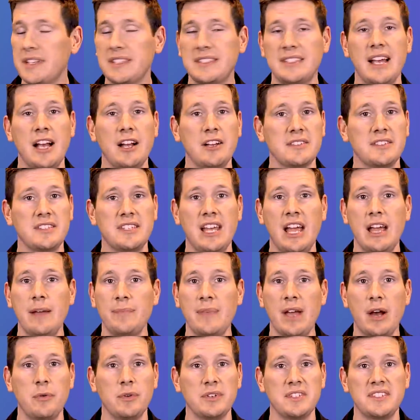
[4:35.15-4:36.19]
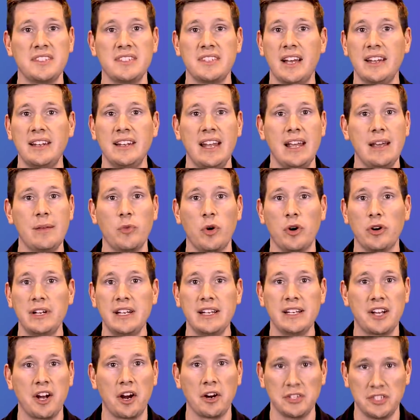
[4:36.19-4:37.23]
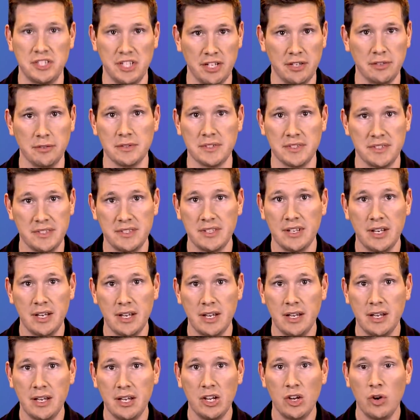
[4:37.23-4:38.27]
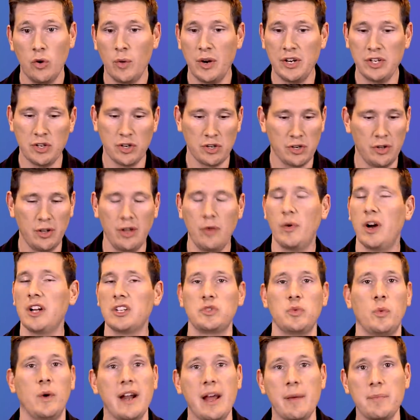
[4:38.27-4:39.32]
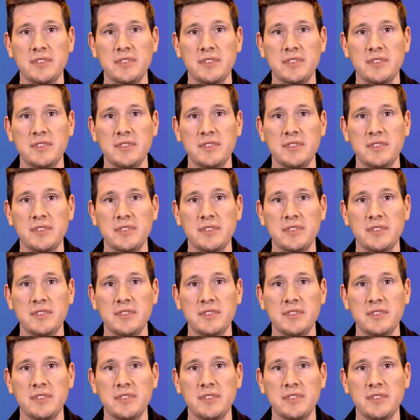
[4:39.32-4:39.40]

this hellscape that was Sunday morning cartoons when you could only watch one